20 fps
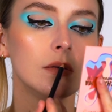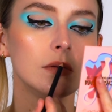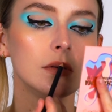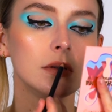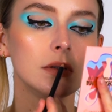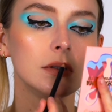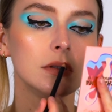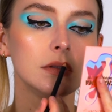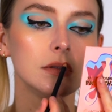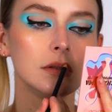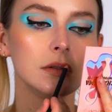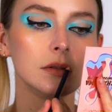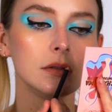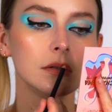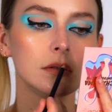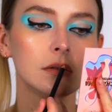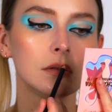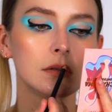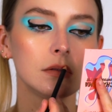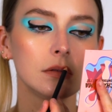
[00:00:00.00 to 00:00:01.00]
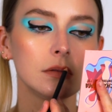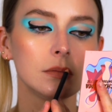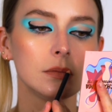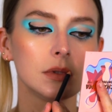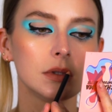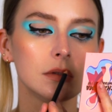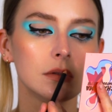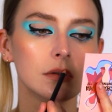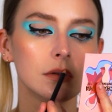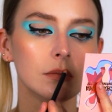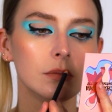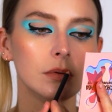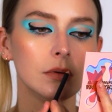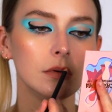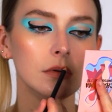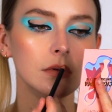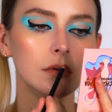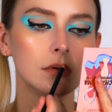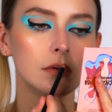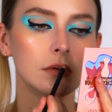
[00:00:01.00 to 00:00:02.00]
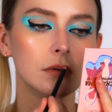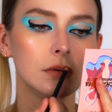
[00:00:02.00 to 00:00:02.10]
which is just a little bit deeper.